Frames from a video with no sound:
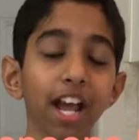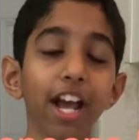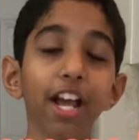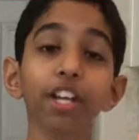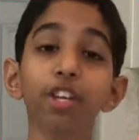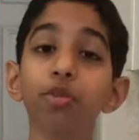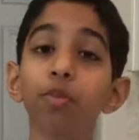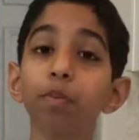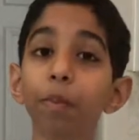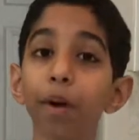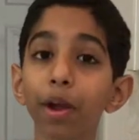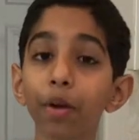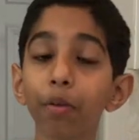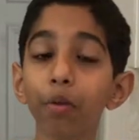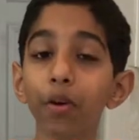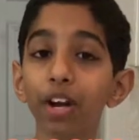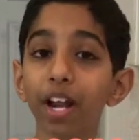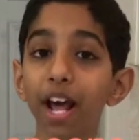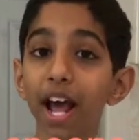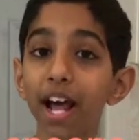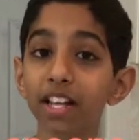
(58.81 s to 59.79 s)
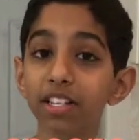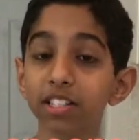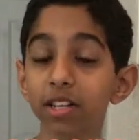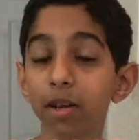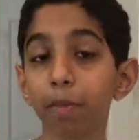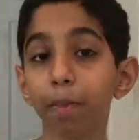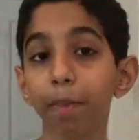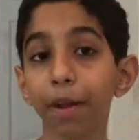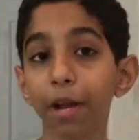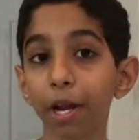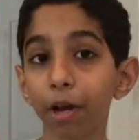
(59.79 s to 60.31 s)
And you might wanna ask
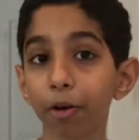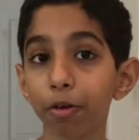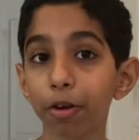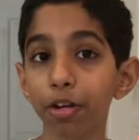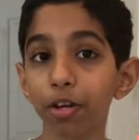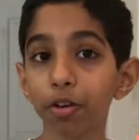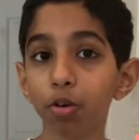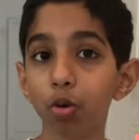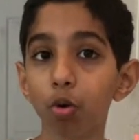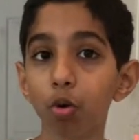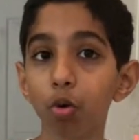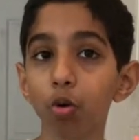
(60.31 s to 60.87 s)
a parent